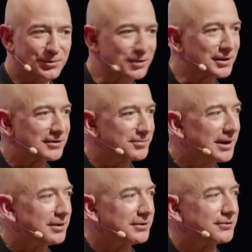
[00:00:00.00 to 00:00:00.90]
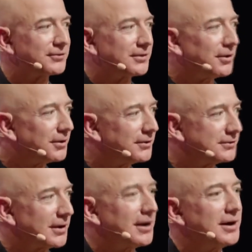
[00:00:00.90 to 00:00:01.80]
work-life balance all the
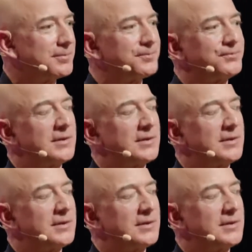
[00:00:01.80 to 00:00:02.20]
time